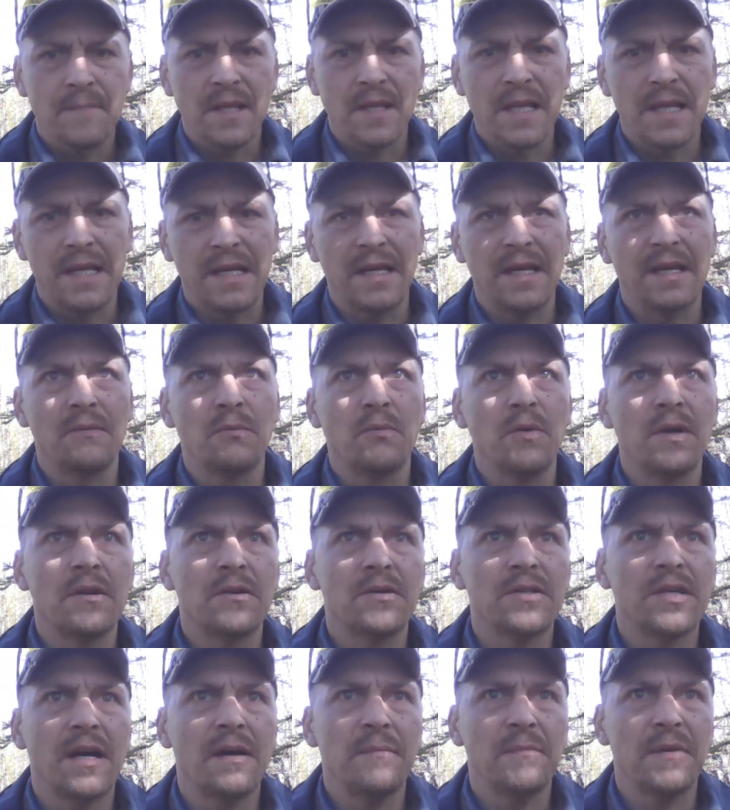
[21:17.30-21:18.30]
In, in
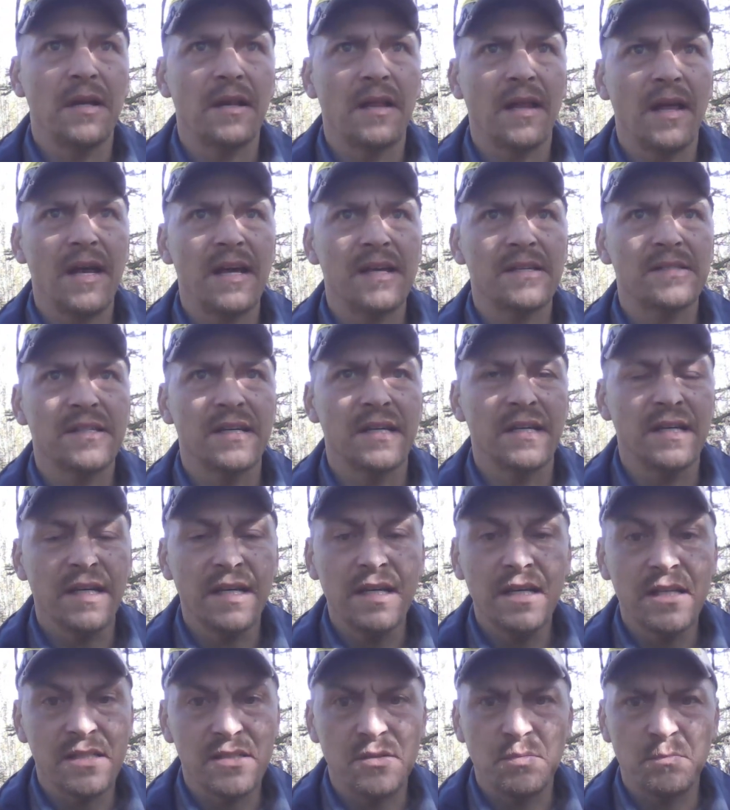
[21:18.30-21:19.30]
wintertime in Alaska, it
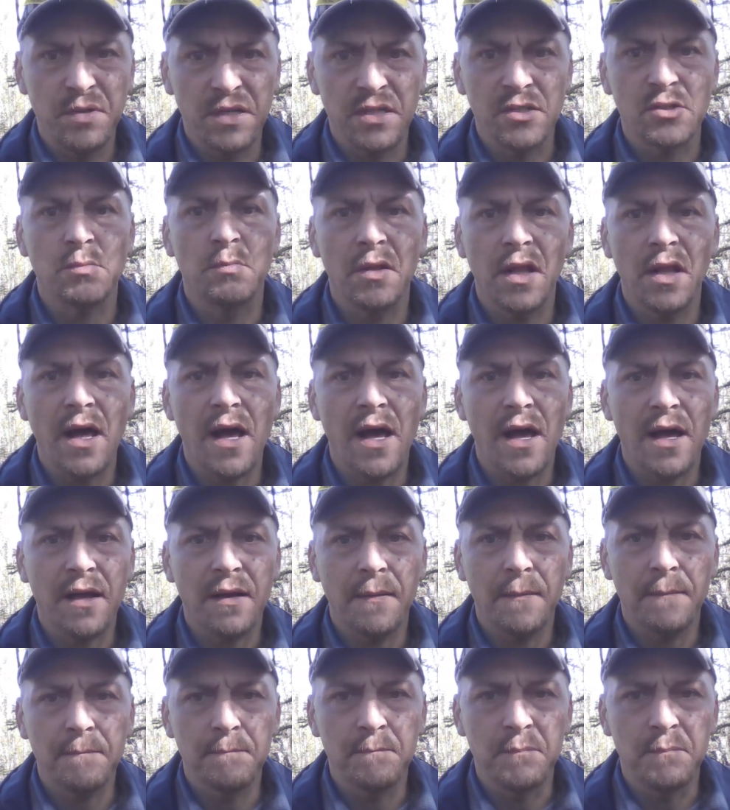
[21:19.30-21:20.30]
gets pitch black,
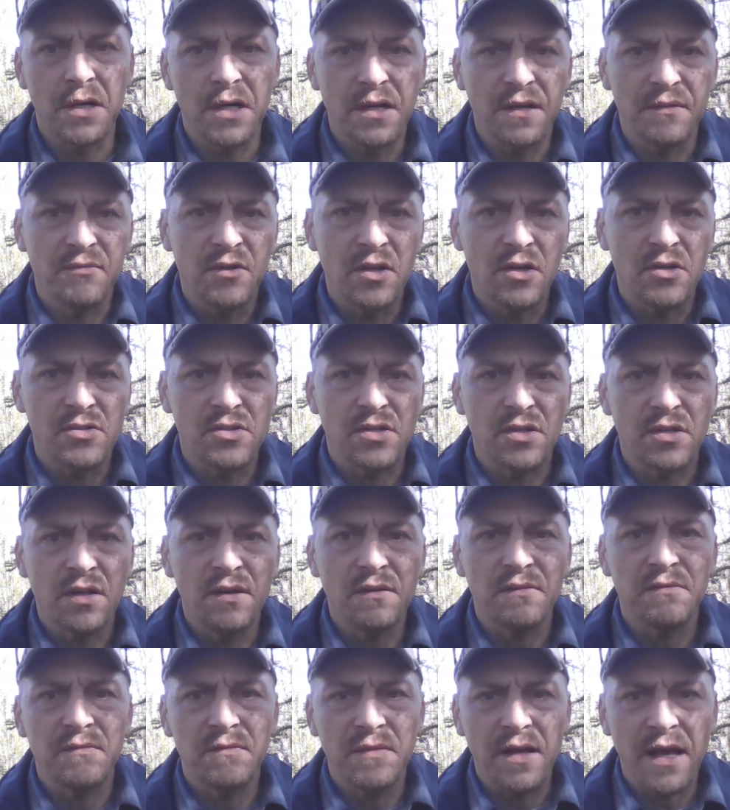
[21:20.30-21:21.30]
but if there's
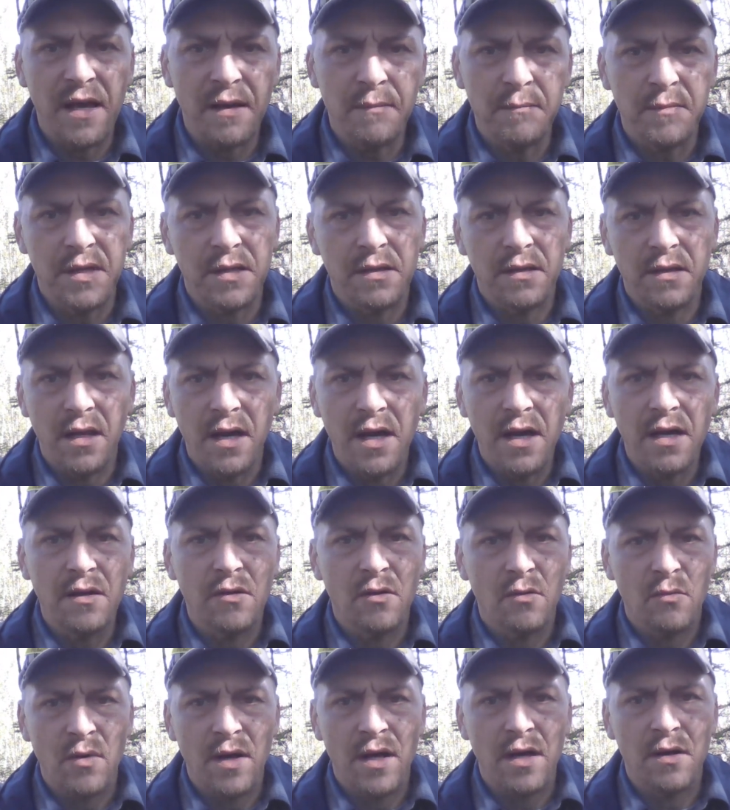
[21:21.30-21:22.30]
enough ambient light
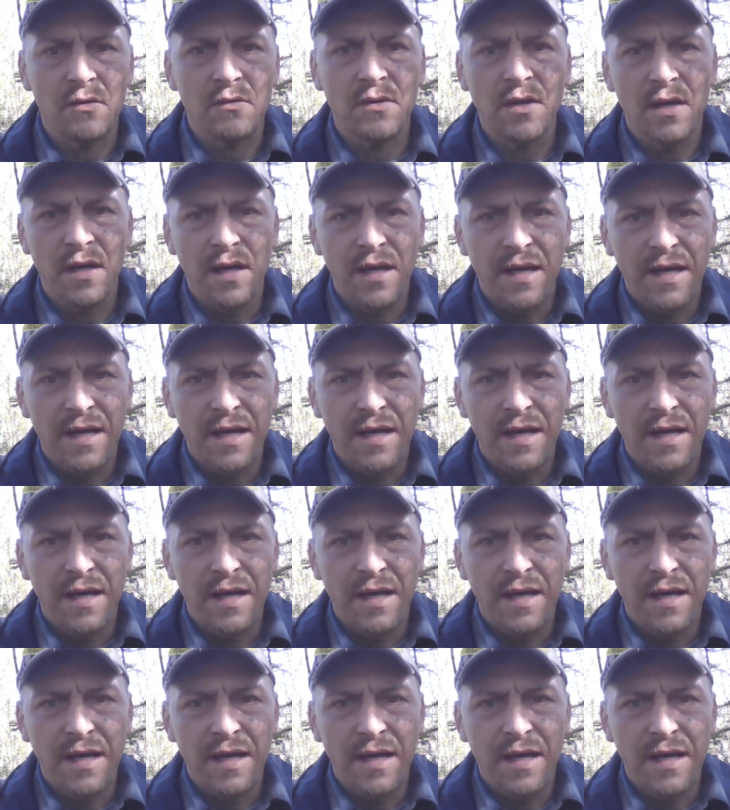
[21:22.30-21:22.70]
around,